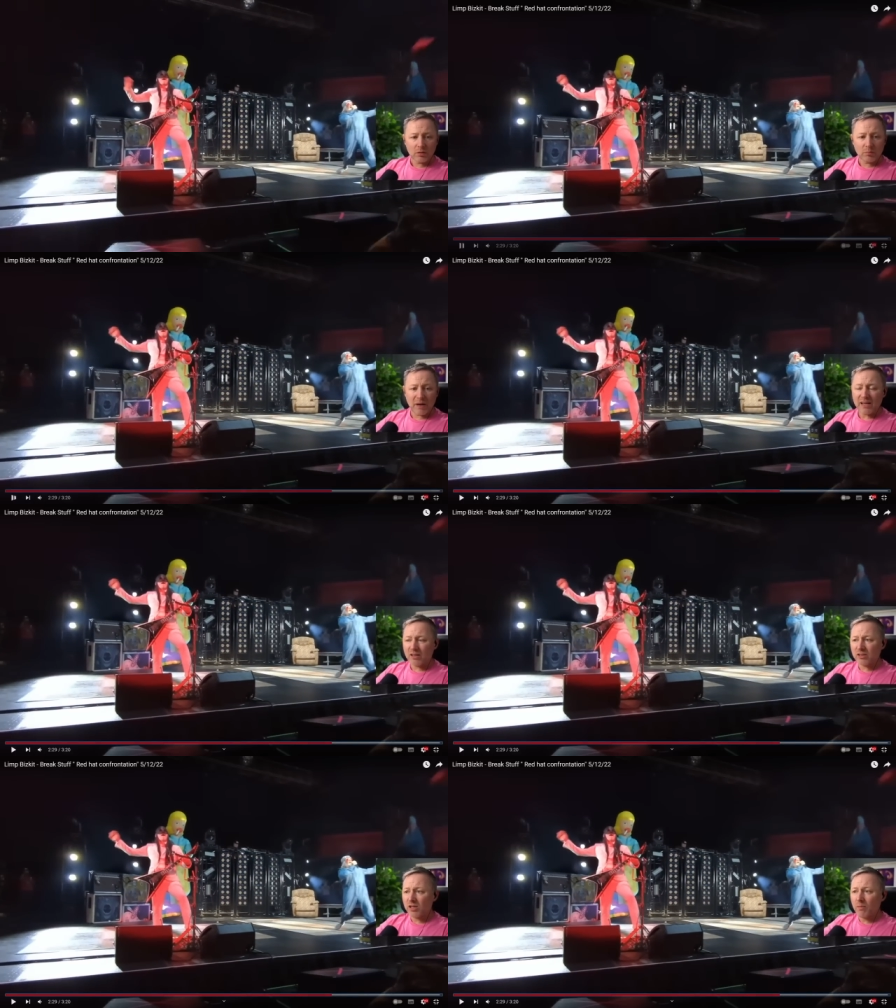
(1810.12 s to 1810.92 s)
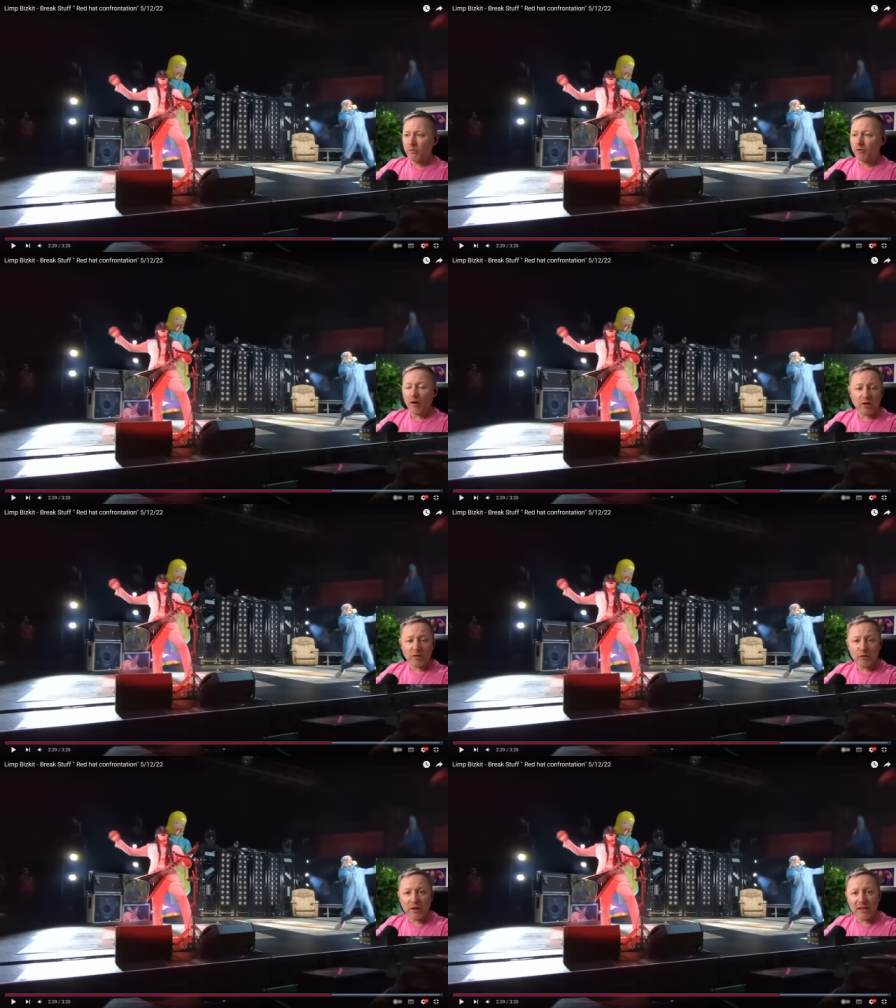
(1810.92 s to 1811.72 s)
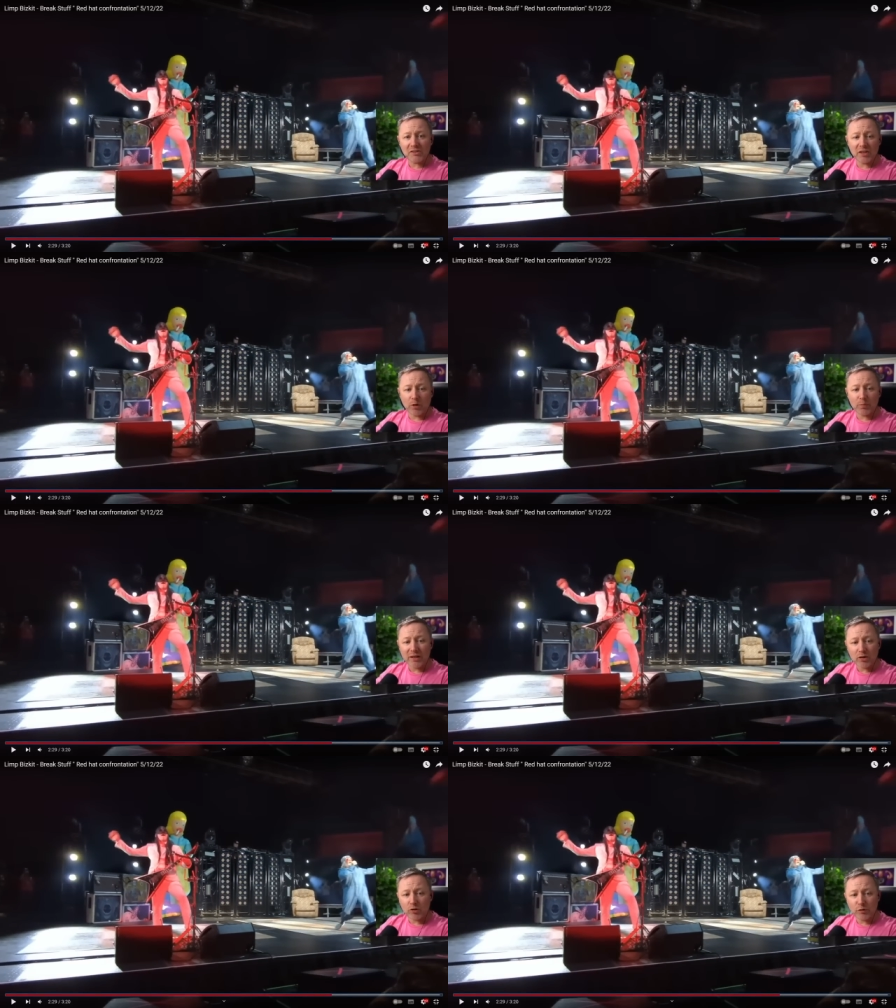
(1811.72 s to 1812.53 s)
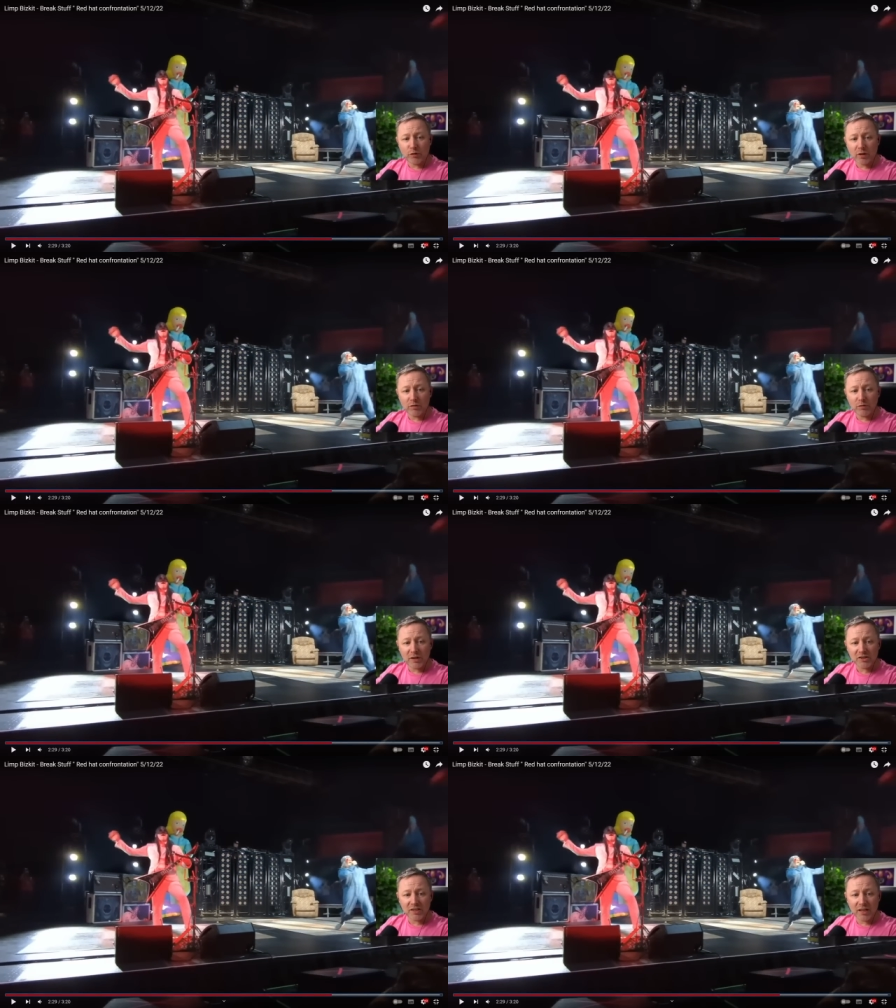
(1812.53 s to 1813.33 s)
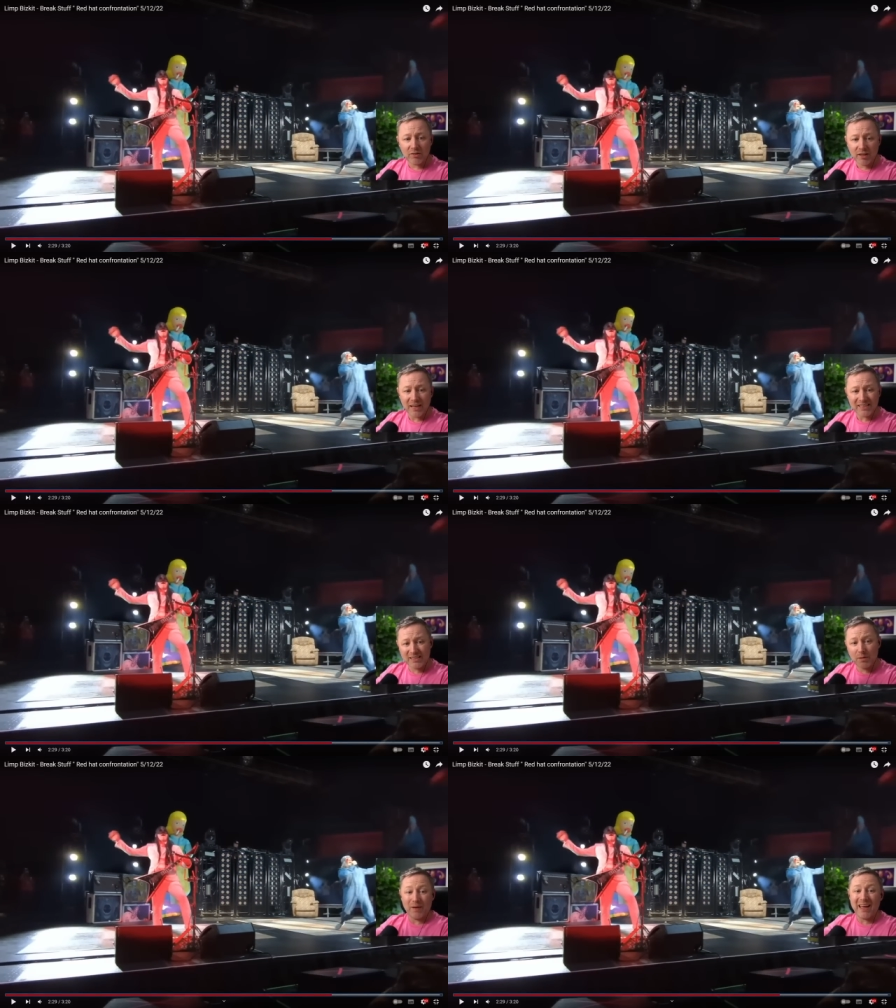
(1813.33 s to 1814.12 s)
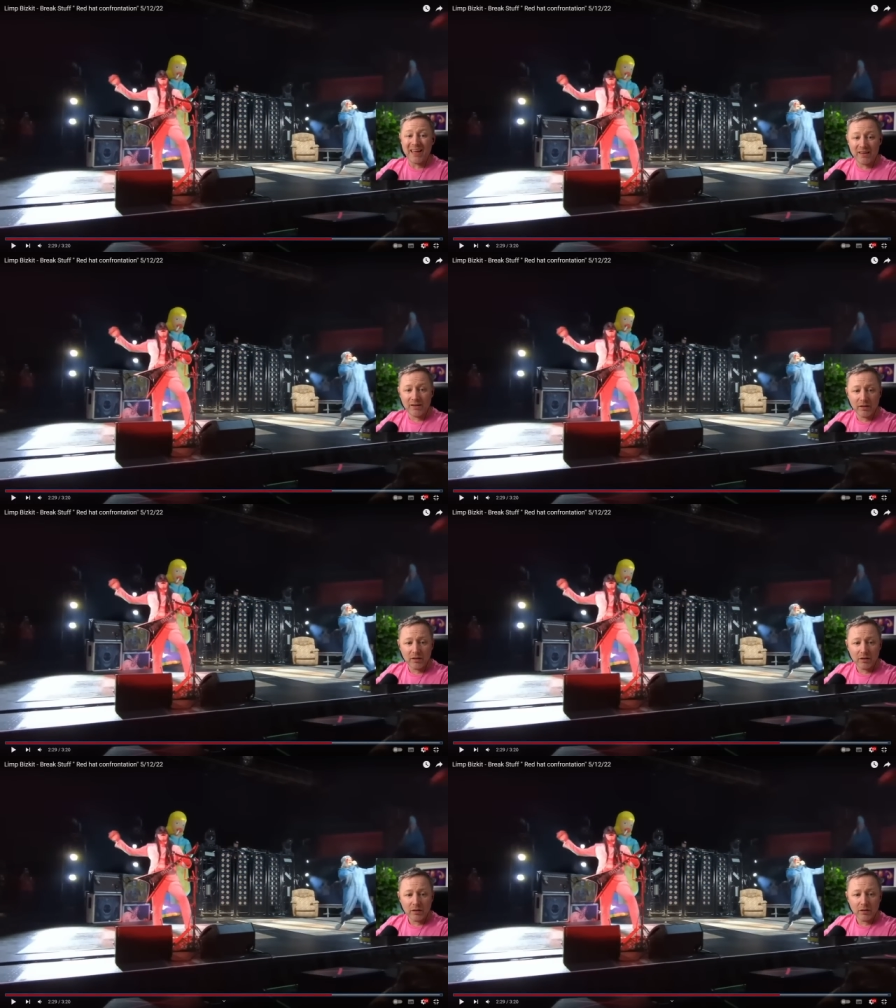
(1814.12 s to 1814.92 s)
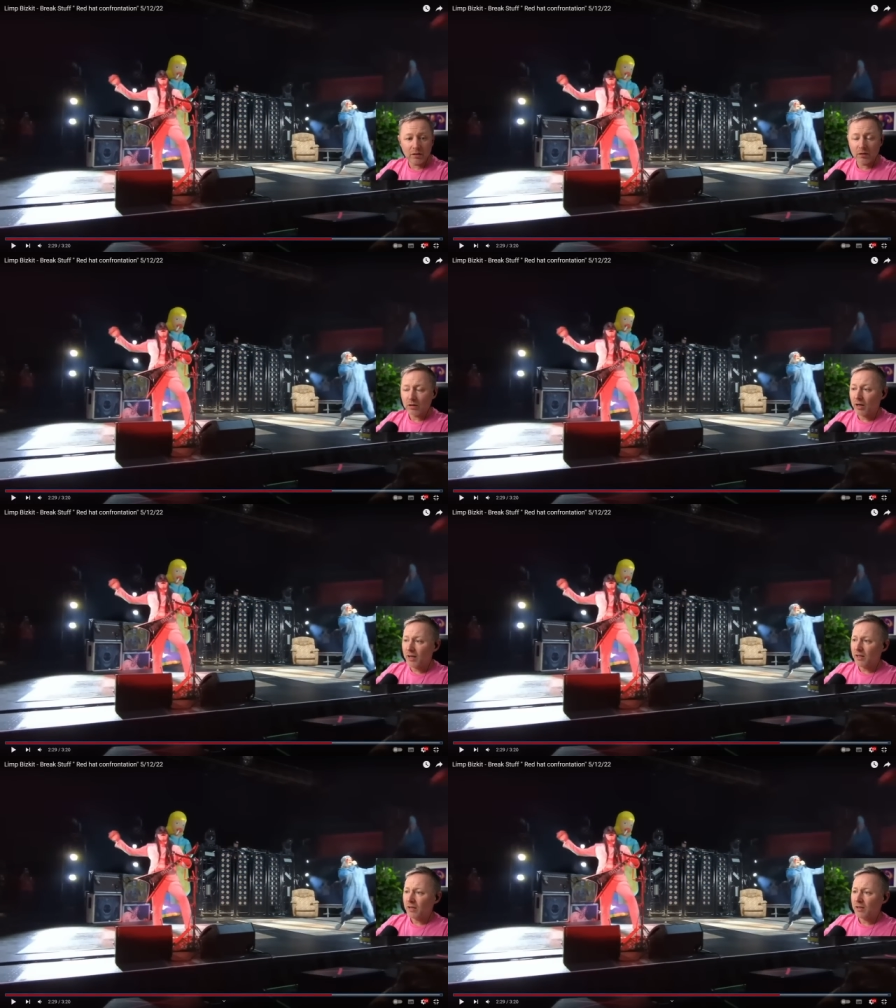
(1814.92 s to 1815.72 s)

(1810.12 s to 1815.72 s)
Break some fucking face tonight, or break your fucking face tonight, right? That's the bit. Right?